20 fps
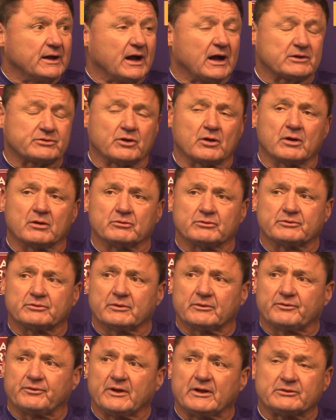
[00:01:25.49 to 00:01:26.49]
Yeah, I thought it was,
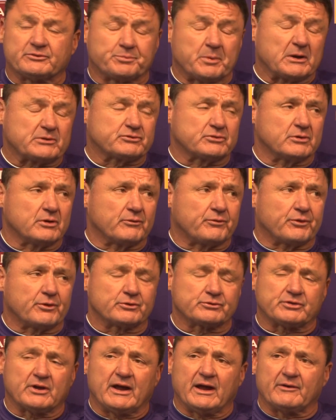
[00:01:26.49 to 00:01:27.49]
especially the
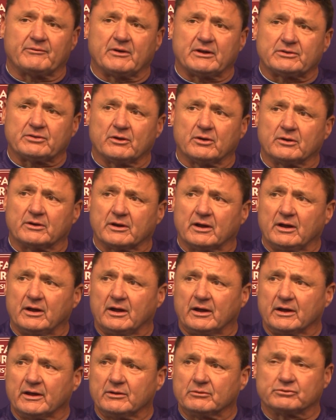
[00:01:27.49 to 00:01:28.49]
first half, I thought
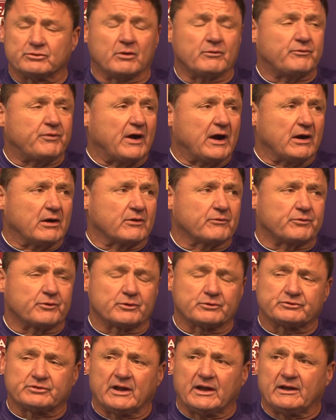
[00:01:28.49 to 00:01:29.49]
he was on fire the
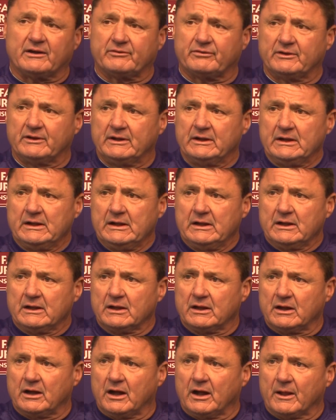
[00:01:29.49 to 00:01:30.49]
first half,
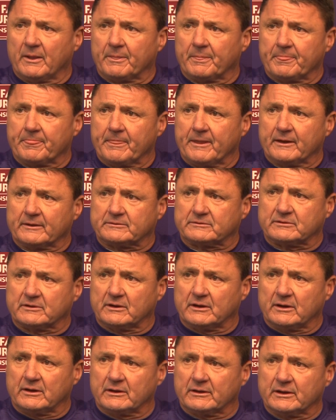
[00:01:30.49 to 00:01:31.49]
that
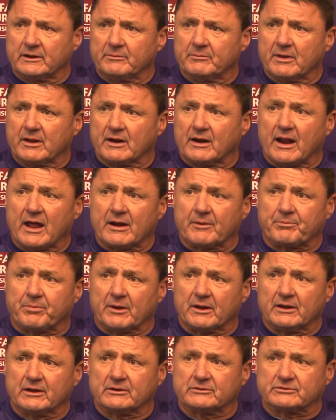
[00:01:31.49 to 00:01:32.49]
he made a lot of
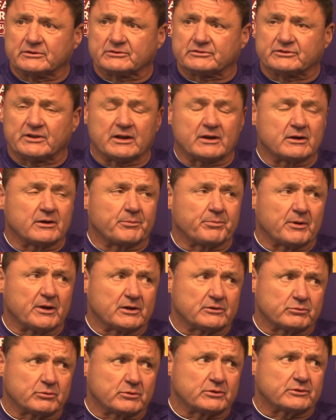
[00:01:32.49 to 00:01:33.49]
plays, extended the
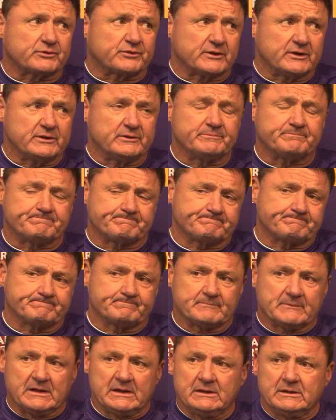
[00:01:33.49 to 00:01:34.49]
plays with his feet.
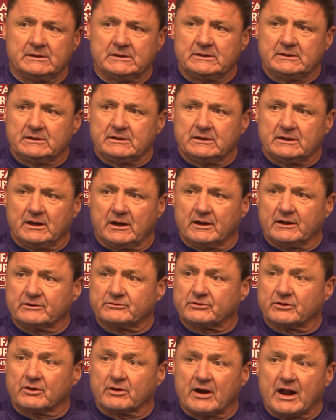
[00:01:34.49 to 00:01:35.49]

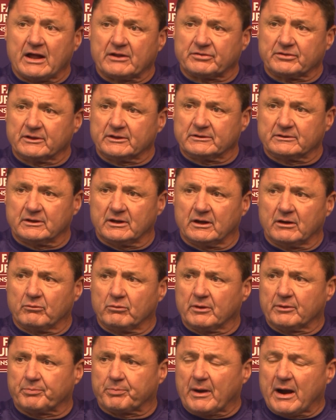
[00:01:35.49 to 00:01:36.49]
He's a good athlete.
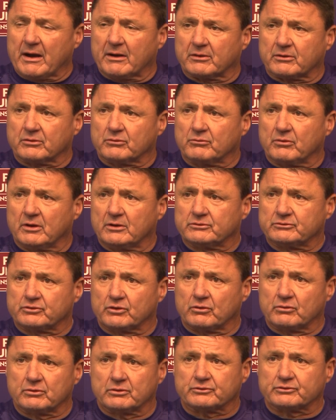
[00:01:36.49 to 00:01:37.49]
We probably could run
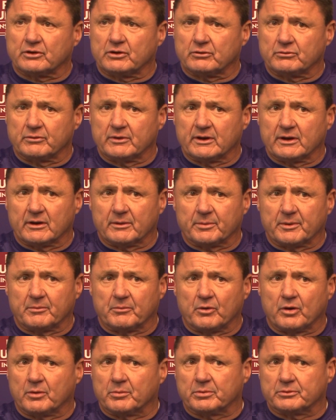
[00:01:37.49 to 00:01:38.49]
Joe in his own ring a little
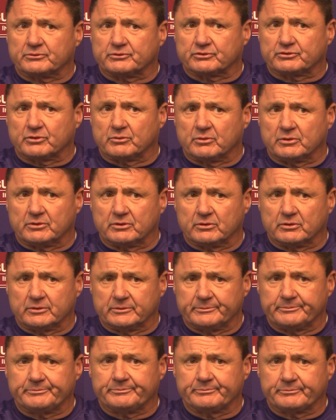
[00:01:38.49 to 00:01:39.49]
bit more, but we just don't want to do
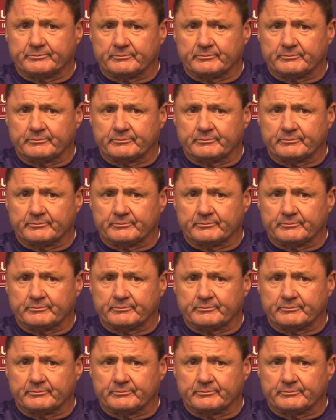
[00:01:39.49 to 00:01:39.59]
it.